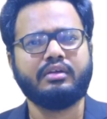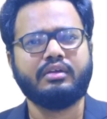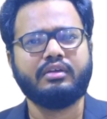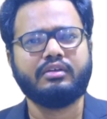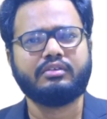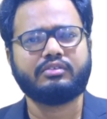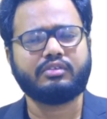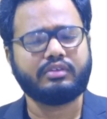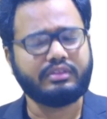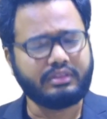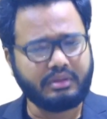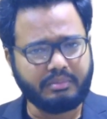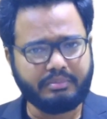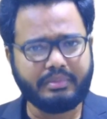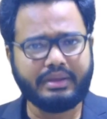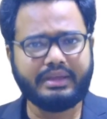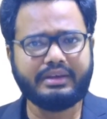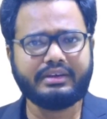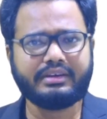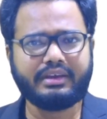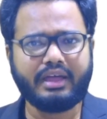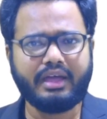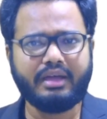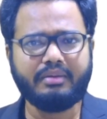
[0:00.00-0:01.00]
So in the
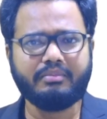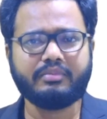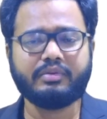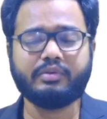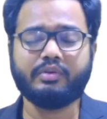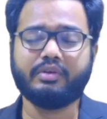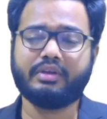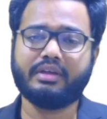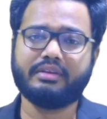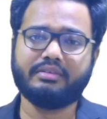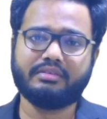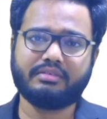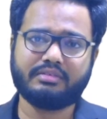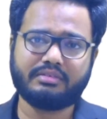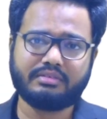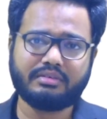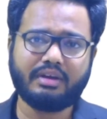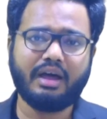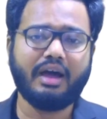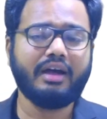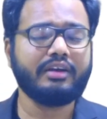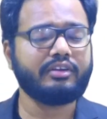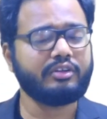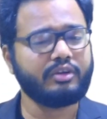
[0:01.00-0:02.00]
meantime, you can
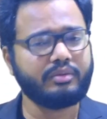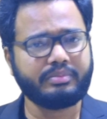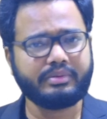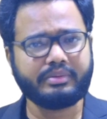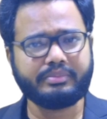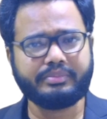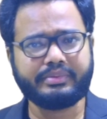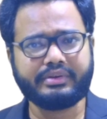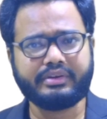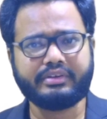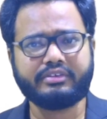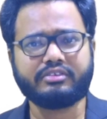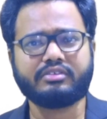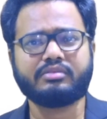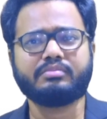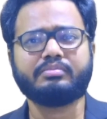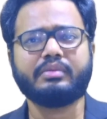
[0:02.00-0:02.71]
start your preparation